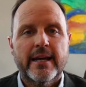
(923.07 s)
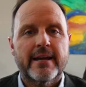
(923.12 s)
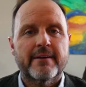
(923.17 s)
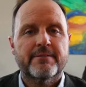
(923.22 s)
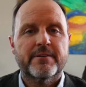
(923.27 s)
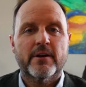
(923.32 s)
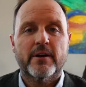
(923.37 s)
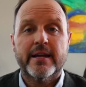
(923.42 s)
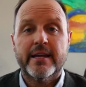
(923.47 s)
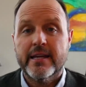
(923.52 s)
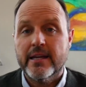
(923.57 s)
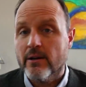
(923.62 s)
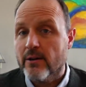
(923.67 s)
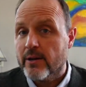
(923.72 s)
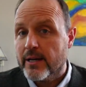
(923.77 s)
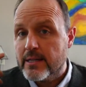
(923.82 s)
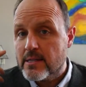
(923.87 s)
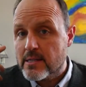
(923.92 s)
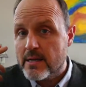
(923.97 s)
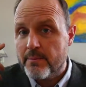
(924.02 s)
If you're
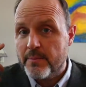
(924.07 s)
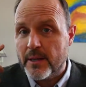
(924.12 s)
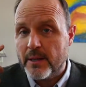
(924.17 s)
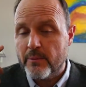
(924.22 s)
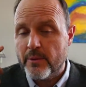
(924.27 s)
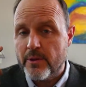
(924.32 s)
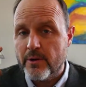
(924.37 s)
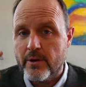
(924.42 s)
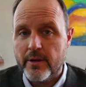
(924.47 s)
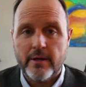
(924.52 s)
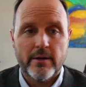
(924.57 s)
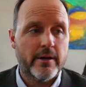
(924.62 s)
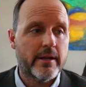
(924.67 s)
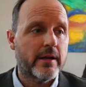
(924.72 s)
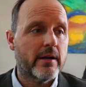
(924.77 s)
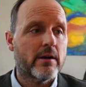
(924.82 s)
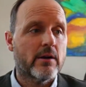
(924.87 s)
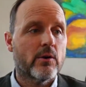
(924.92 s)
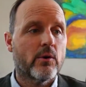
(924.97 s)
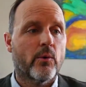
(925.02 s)
hearing something with your inner
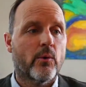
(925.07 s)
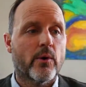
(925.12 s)
ear,